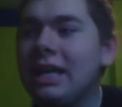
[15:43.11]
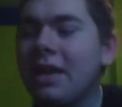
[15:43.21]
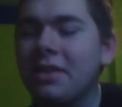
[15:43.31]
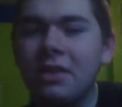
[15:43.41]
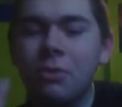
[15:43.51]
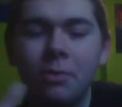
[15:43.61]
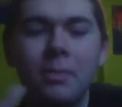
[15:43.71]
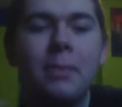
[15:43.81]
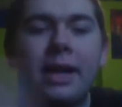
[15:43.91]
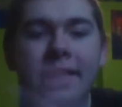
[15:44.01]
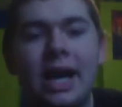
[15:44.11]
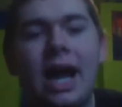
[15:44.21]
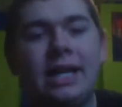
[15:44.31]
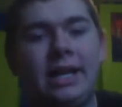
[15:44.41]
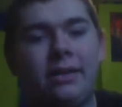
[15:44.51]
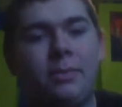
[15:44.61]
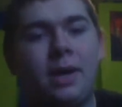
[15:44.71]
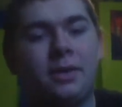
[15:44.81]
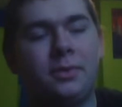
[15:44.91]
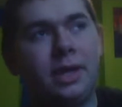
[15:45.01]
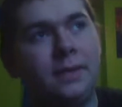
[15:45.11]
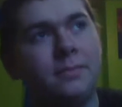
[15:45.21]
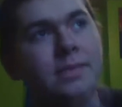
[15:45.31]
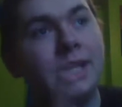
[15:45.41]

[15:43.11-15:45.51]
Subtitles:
Now, that this was made by Gainax, by the way,